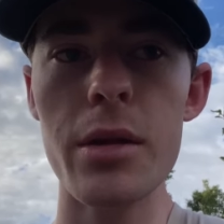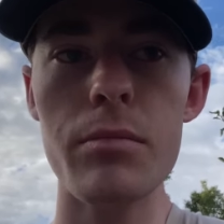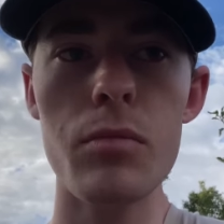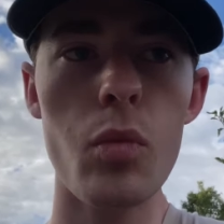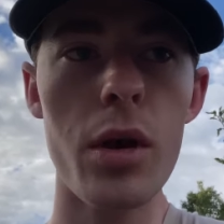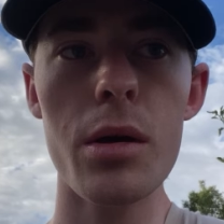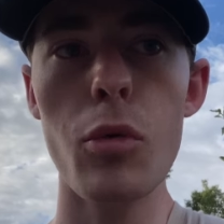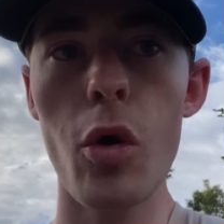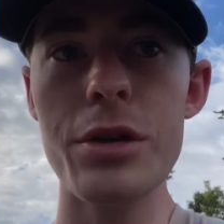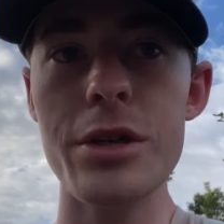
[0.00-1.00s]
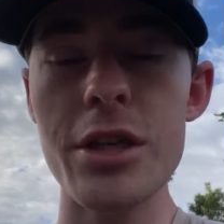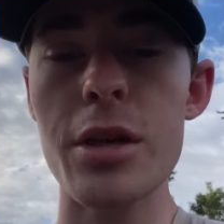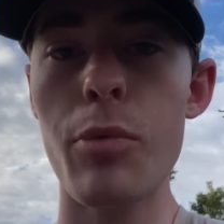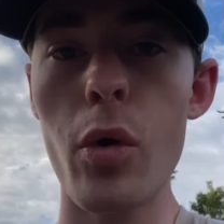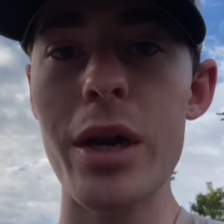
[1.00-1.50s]
one of the more
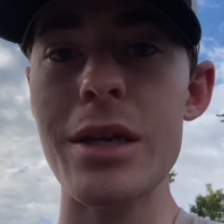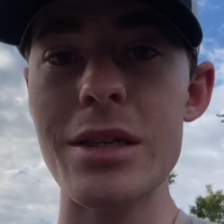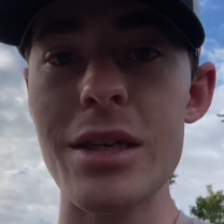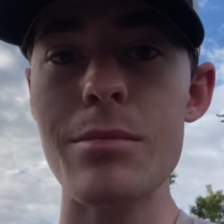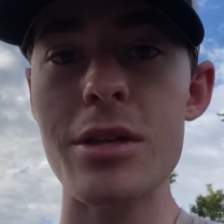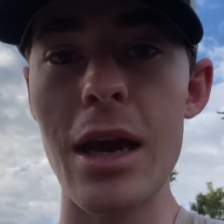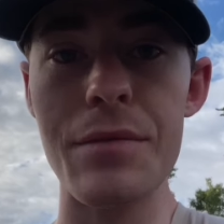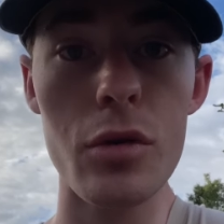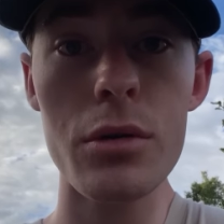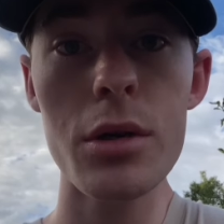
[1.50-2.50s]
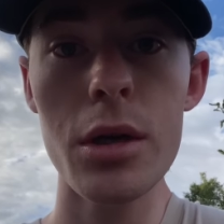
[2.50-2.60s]
disappointing teams ever.